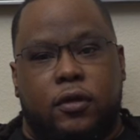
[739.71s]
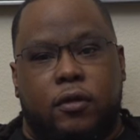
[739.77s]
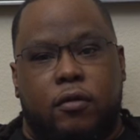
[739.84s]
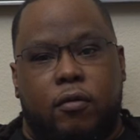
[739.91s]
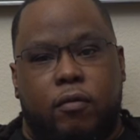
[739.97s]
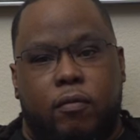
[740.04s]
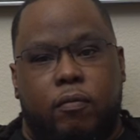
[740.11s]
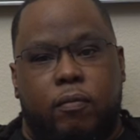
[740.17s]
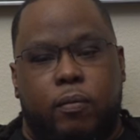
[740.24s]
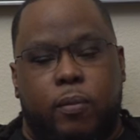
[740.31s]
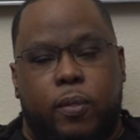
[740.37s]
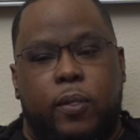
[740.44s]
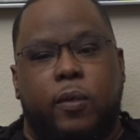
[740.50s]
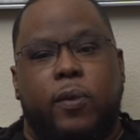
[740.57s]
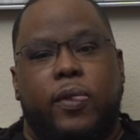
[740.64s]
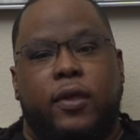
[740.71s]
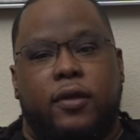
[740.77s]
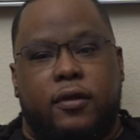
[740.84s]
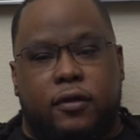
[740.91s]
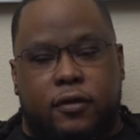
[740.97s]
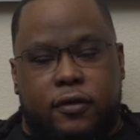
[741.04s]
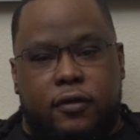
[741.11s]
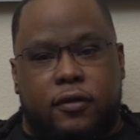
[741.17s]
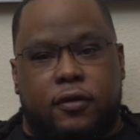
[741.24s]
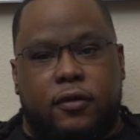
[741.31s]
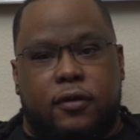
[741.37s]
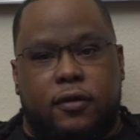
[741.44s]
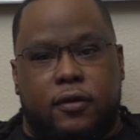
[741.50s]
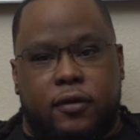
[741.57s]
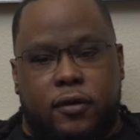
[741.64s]
Bitch and them Drive,
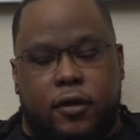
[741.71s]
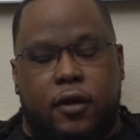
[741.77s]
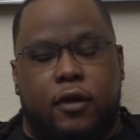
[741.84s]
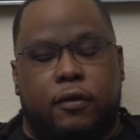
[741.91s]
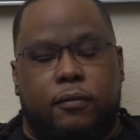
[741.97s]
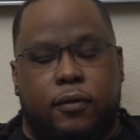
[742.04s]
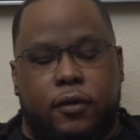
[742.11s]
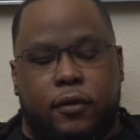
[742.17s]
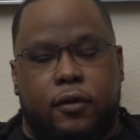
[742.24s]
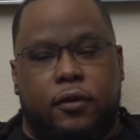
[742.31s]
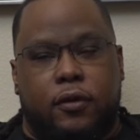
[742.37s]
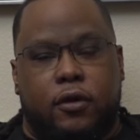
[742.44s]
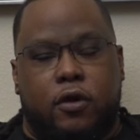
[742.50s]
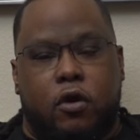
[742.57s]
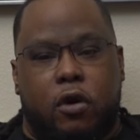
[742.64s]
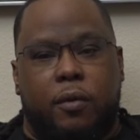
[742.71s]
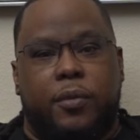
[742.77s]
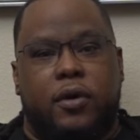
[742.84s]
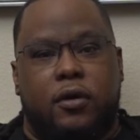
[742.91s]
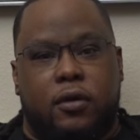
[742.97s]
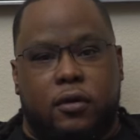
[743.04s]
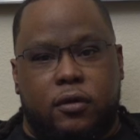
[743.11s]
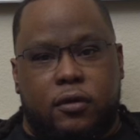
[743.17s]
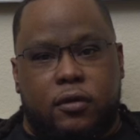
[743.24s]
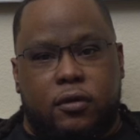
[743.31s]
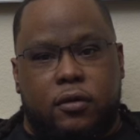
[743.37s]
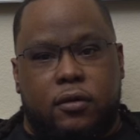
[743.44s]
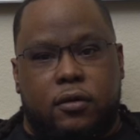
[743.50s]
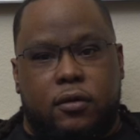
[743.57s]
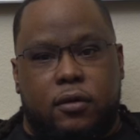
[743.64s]
Ricky. Yeah. Uh, Karma.
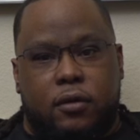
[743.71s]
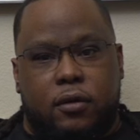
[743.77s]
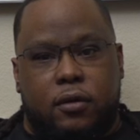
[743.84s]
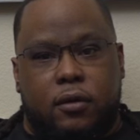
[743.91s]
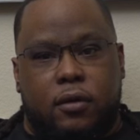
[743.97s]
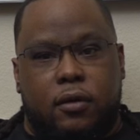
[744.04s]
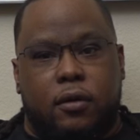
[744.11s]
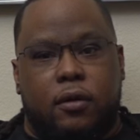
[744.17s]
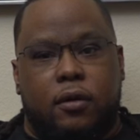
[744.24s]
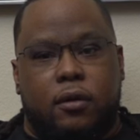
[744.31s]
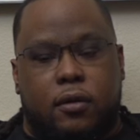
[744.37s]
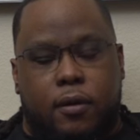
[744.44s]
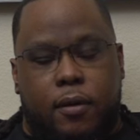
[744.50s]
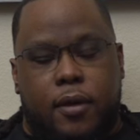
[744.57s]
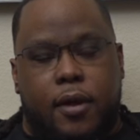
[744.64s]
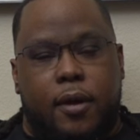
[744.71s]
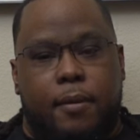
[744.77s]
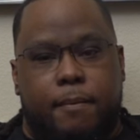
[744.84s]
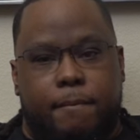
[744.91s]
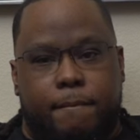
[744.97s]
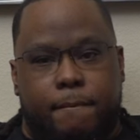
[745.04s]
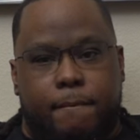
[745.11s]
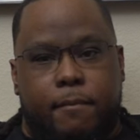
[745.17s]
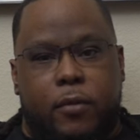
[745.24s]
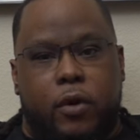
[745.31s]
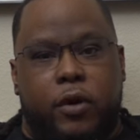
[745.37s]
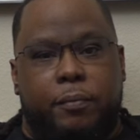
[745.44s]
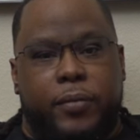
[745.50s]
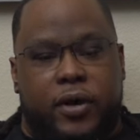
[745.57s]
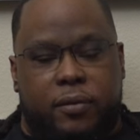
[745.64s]
uh, yeah, Karma, Mario,
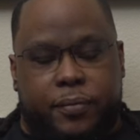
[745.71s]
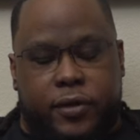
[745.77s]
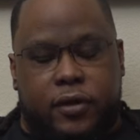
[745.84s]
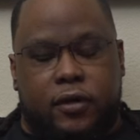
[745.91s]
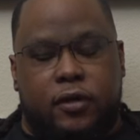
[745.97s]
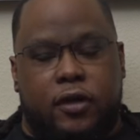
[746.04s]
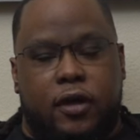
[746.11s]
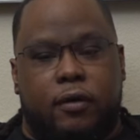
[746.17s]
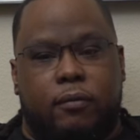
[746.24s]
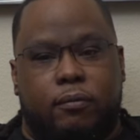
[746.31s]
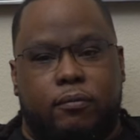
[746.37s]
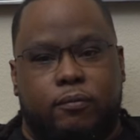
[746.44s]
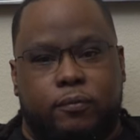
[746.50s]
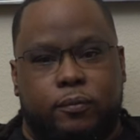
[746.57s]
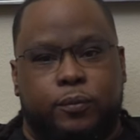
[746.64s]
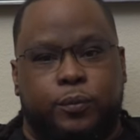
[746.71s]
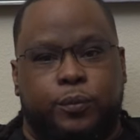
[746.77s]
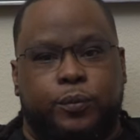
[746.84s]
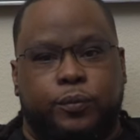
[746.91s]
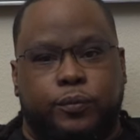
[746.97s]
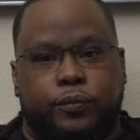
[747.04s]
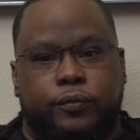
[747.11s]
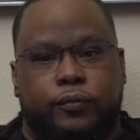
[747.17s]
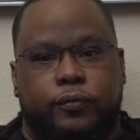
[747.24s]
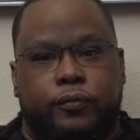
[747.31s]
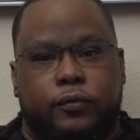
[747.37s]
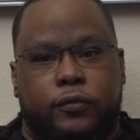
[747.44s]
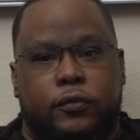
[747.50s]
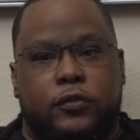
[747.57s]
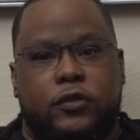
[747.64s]
and Bumpy. Yep. Yeah, that was a big
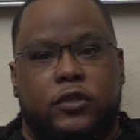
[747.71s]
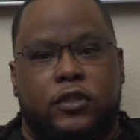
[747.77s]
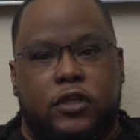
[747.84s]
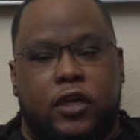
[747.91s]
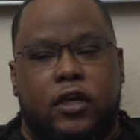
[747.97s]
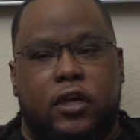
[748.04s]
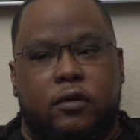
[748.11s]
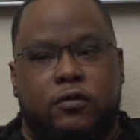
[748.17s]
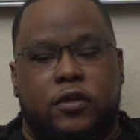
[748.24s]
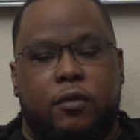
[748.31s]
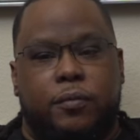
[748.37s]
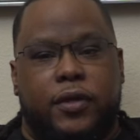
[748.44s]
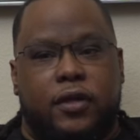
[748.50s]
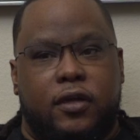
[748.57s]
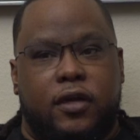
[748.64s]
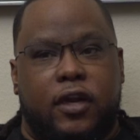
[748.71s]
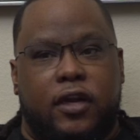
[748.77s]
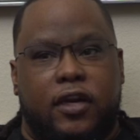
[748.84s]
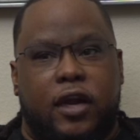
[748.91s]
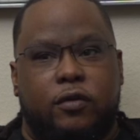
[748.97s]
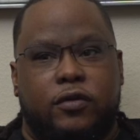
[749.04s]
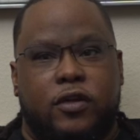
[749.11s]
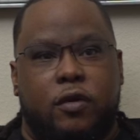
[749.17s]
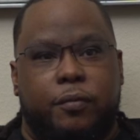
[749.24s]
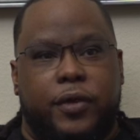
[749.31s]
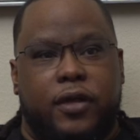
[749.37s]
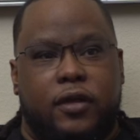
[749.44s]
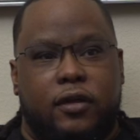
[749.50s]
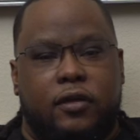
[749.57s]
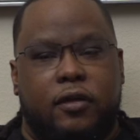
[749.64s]
event. Yeah, that was gonna be yeah. that was gonna
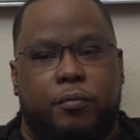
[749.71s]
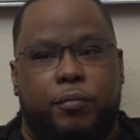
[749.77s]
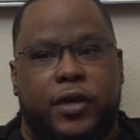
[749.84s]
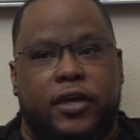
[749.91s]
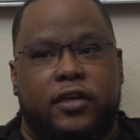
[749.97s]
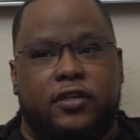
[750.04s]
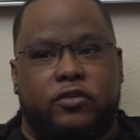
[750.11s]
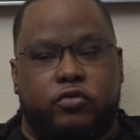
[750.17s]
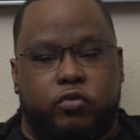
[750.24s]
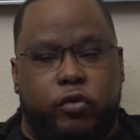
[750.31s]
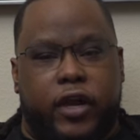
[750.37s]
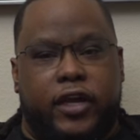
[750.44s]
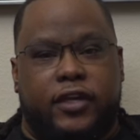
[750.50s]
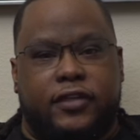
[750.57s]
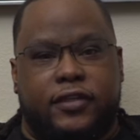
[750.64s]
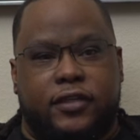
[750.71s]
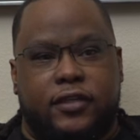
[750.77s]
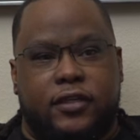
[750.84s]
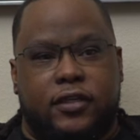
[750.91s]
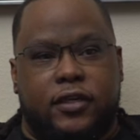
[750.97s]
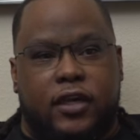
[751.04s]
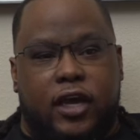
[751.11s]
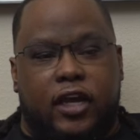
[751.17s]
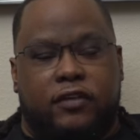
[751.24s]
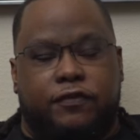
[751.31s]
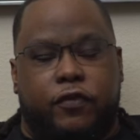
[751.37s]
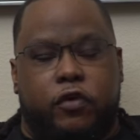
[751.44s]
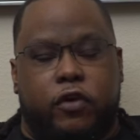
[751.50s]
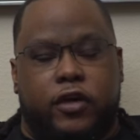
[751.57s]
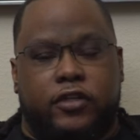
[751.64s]
be the biggest race nah. as
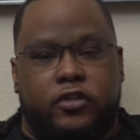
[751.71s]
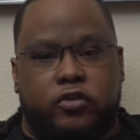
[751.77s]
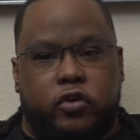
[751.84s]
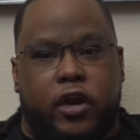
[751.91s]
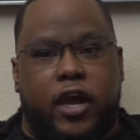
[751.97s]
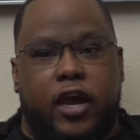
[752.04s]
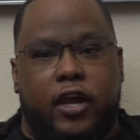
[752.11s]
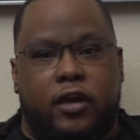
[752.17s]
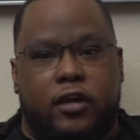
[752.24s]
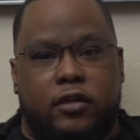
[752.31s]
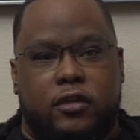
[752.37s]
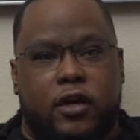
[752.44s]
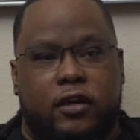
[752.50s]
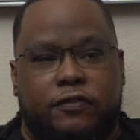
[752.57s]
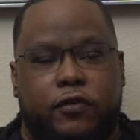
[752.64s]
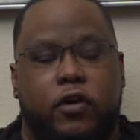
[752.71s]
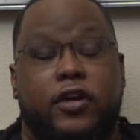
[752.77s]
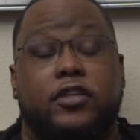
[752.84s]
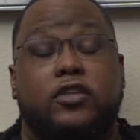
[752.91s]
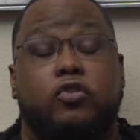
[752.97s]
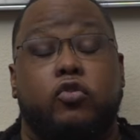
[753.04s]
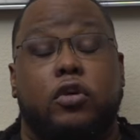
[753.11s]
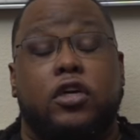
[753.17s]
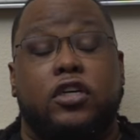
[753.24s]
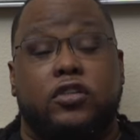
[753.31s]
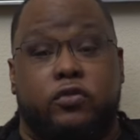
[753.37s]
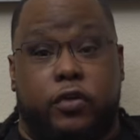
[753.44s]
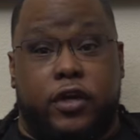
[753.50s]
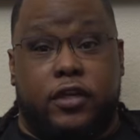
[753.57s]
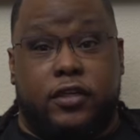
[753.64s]
far as drag, as far as grudge
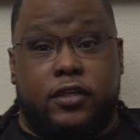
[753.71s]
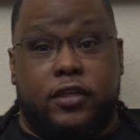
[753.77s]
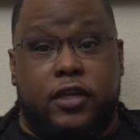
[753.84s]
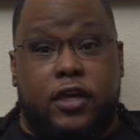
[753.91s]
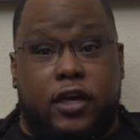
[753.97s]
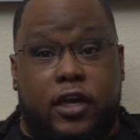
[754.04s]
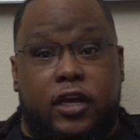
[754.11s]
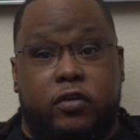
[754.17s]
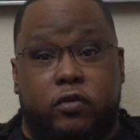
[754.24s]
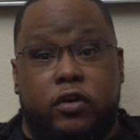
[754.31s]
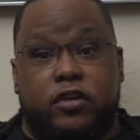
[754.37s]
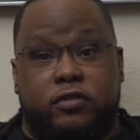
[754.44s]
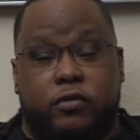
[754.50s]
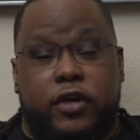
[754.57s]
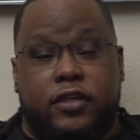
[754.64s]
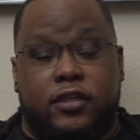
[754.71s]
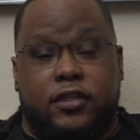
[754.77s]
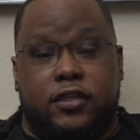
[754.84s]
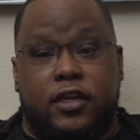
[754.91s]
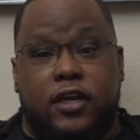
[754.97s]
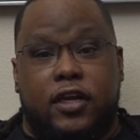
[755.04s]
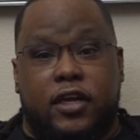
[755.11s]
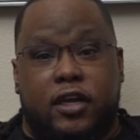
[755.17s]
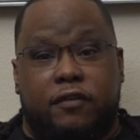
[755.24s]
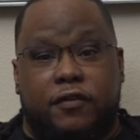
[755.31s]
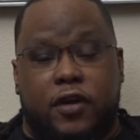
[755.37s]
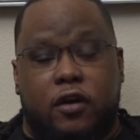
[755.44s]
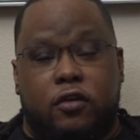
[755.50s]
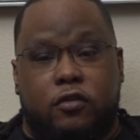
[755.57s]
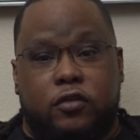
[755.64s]
race and grudge racing. For sure, and
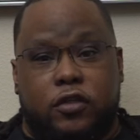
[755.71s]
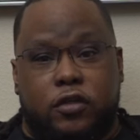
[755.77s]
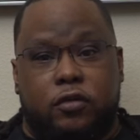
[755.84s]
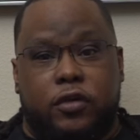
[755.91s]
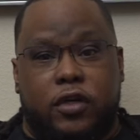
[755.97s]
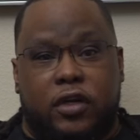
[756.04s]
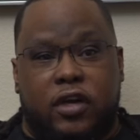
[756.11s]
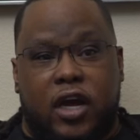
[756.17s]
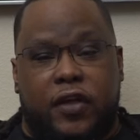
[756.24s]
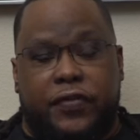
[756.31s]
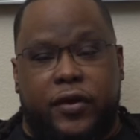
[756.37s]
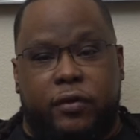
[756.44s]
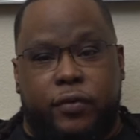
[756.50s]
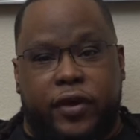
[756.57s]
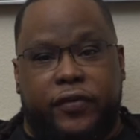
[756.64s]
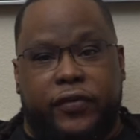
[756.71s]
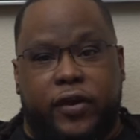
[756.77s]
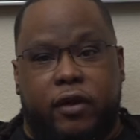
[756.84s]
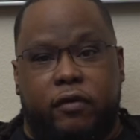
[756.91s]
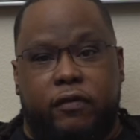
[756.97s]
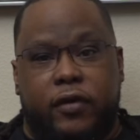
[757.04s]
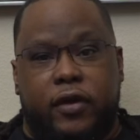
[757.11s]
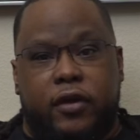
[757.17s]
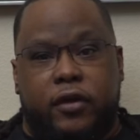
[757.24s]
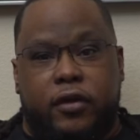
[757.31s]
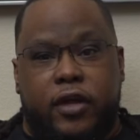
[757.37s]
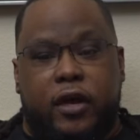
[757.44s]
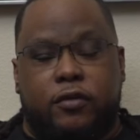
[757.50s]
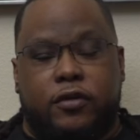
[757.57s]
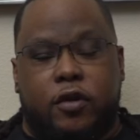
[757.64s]
those two could have got that race off.
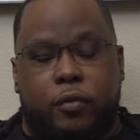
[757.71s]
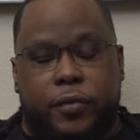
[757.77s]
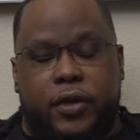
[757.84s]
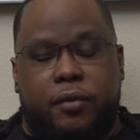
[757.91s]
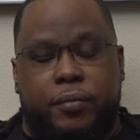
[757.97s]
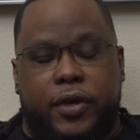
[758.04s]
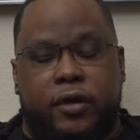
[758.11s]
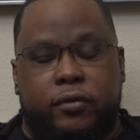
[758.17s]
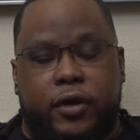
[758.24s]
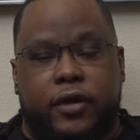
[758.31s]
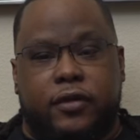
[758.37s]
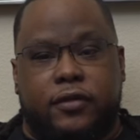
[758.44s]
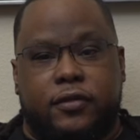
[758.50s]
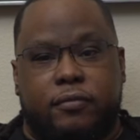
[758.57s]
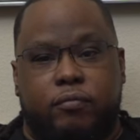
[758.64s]
Yeah, it was gonna be a big race.